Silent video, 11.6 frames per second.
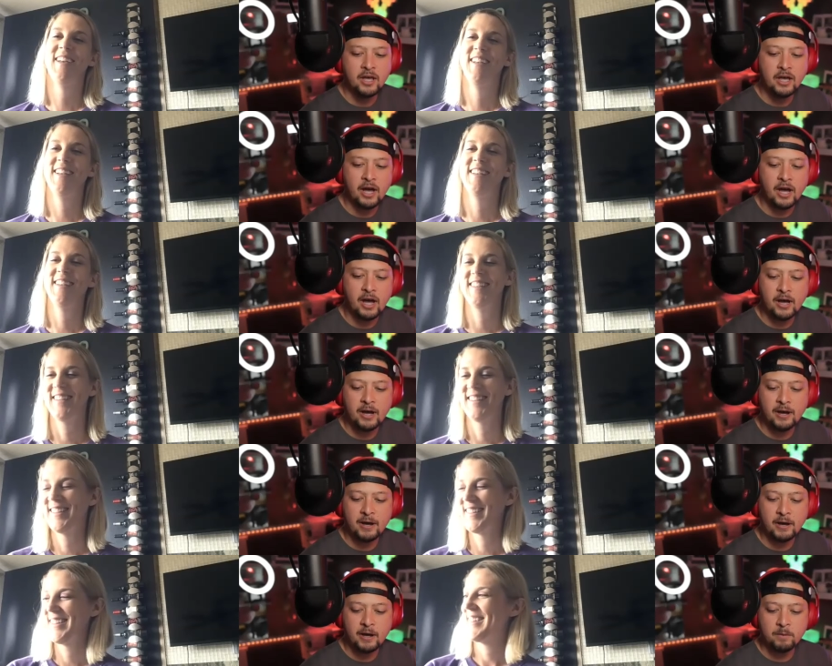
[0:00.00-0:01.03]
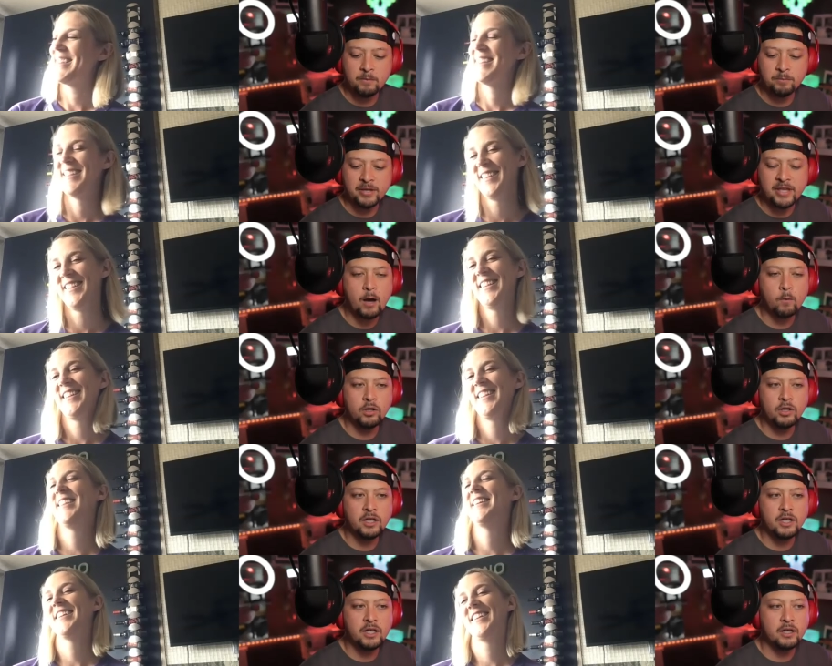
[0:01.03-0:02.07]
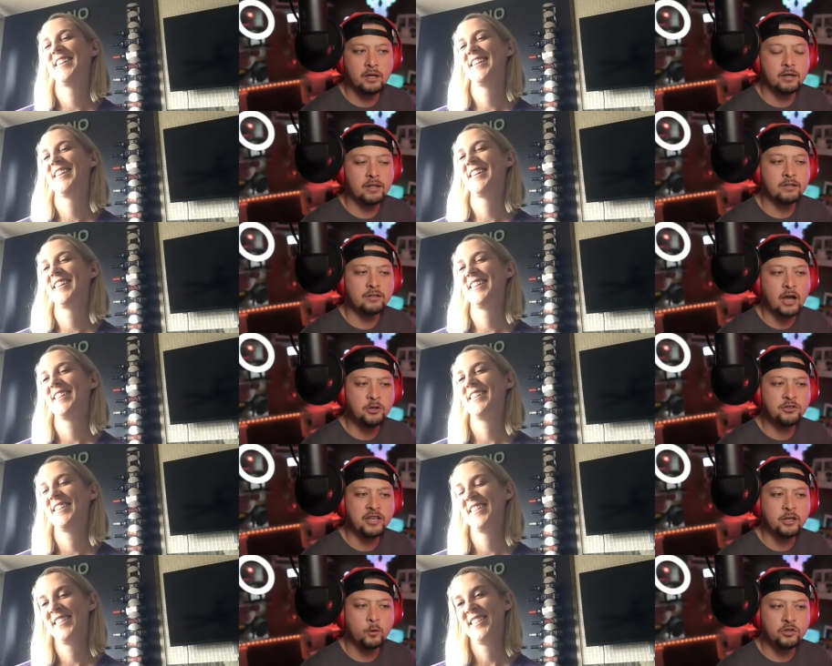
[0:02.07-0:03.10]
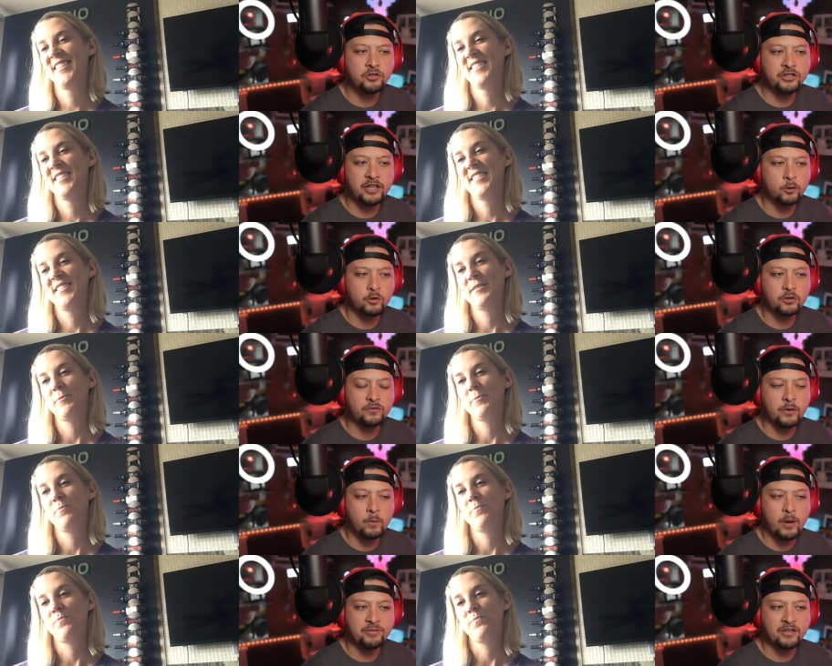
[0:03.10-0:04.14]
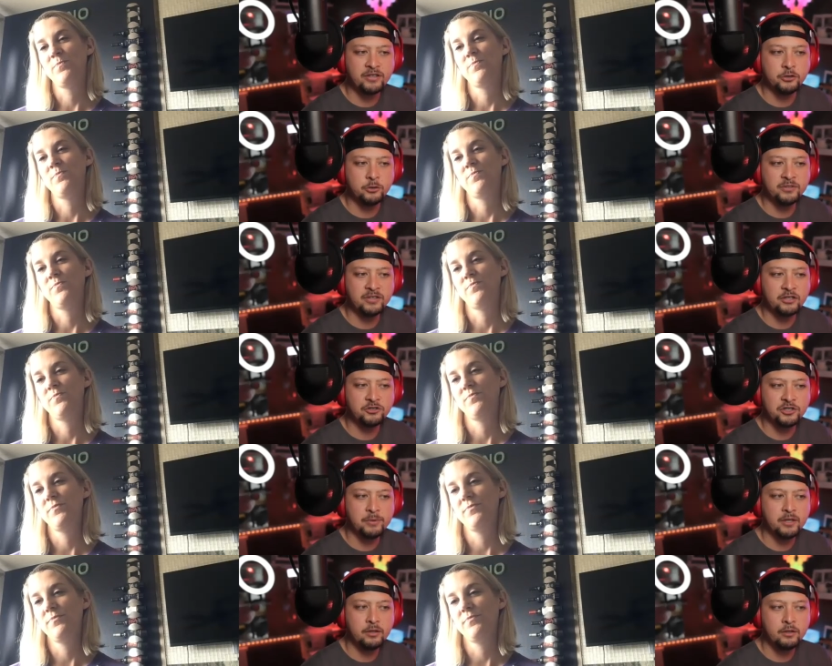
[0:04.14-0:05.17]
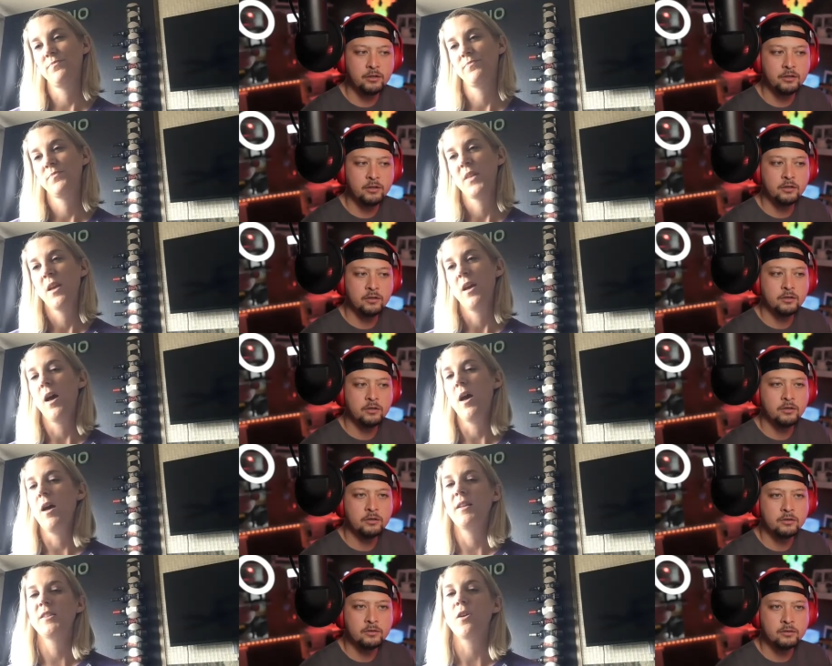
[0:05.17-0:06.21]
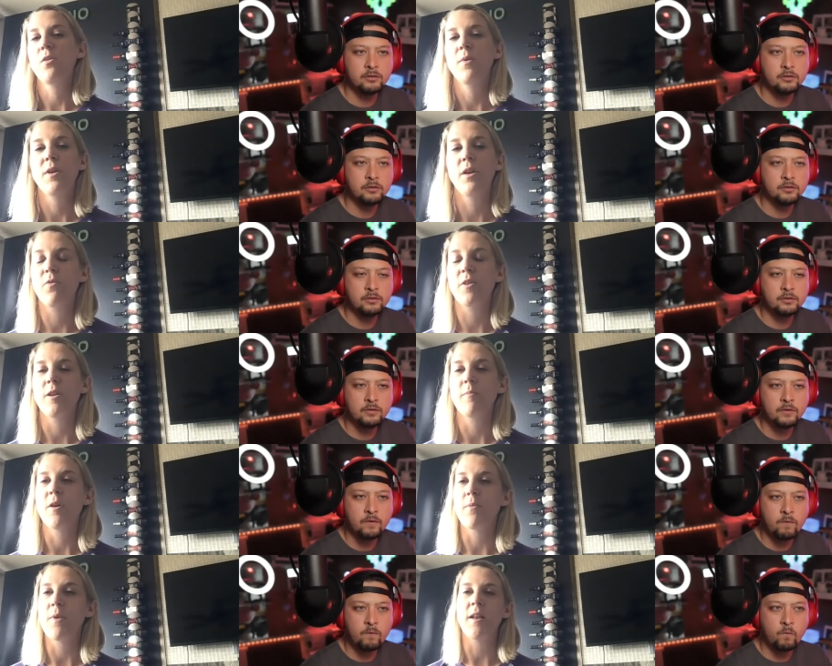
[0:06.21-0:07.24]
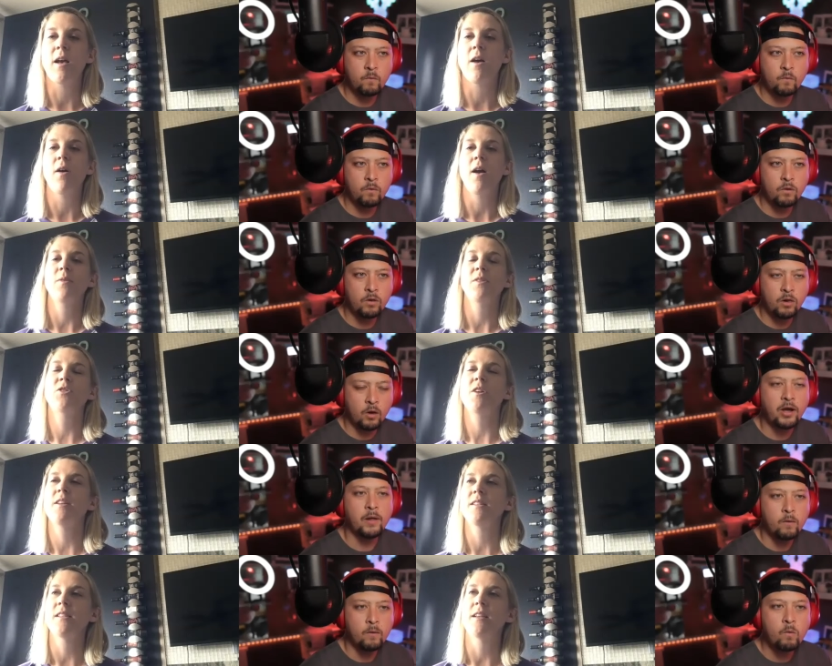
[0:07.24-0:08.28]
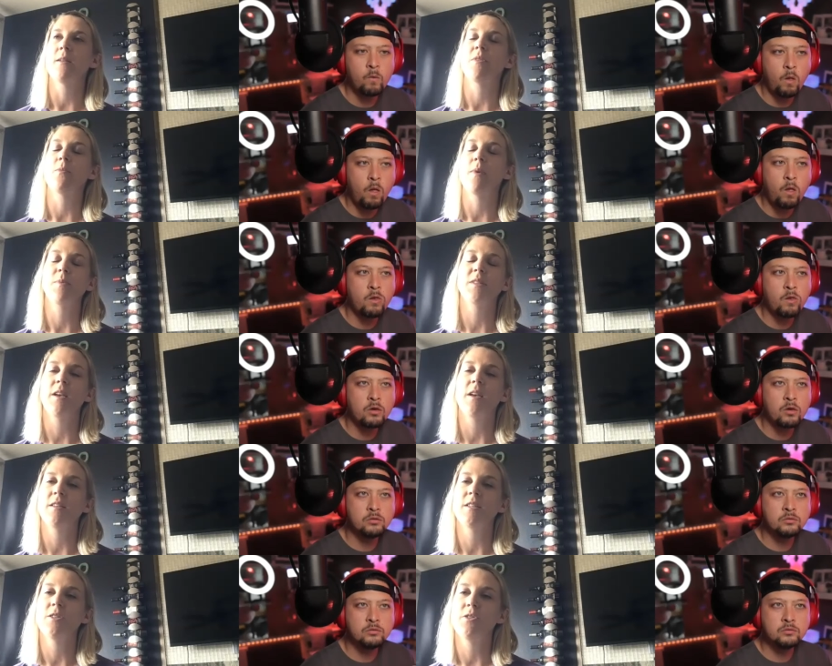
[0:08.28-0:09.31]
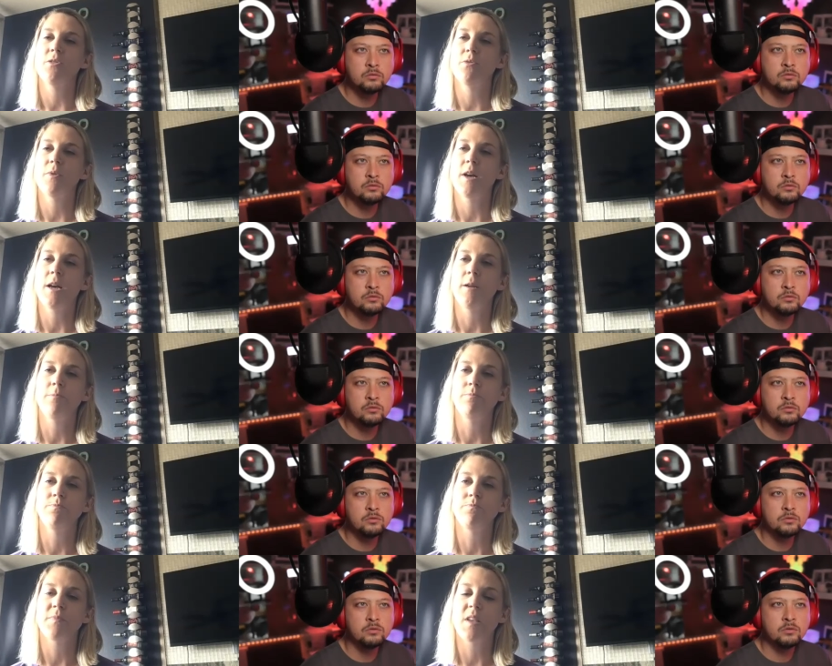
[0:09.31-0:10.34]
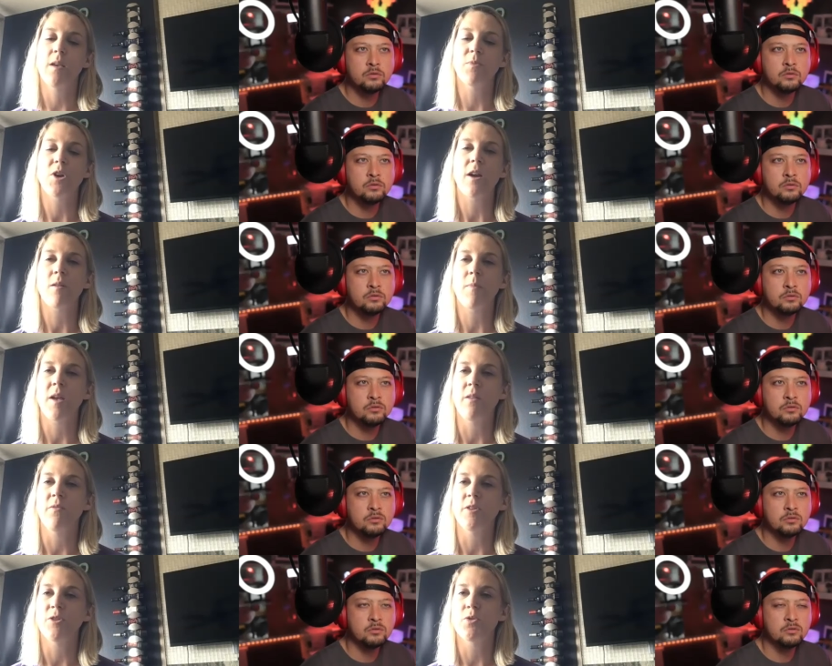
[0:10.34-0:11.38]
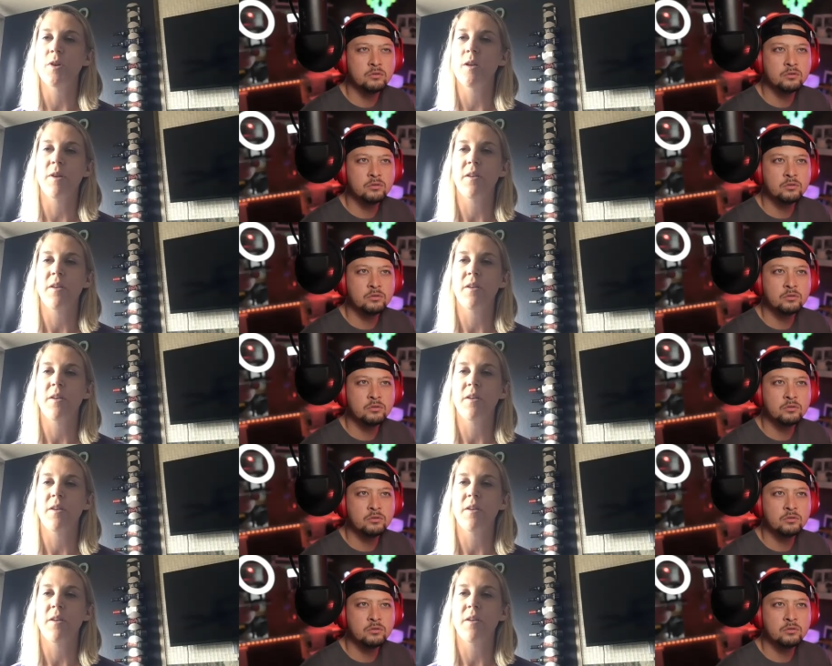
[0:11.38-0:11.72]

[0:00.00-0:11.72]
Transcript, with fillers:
Speaker 1: um, but yeah, we'll, uh, and how are you taking orders? You're taking orders via website too, besides your email?
Speaker 2: Uh, it's all over email right now. I was okay. trying to site to do um, keep track of my inventory, but